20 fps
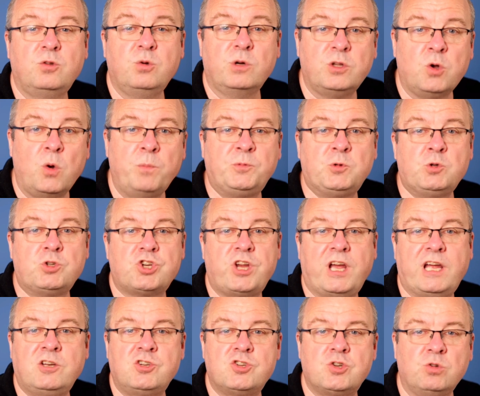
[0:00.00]
to adopt to
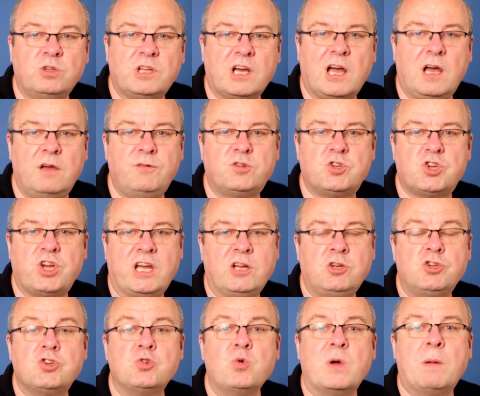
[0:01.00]
change, to drive
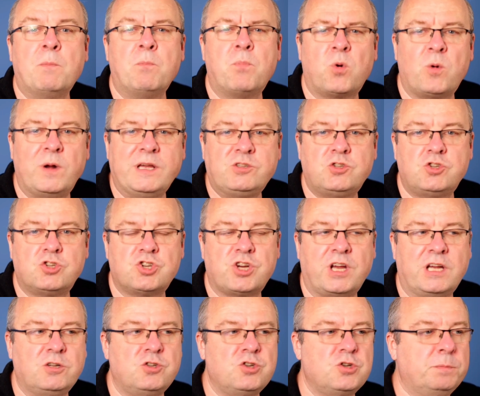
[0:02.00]
change, to embrace
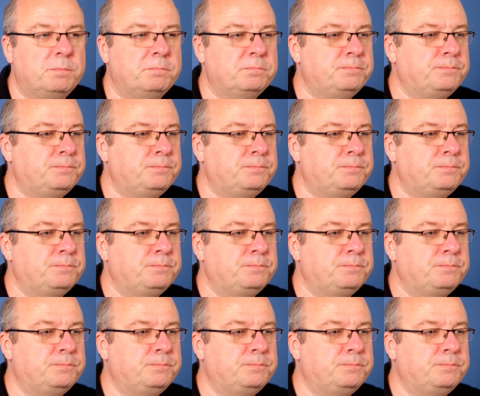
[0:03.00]
change.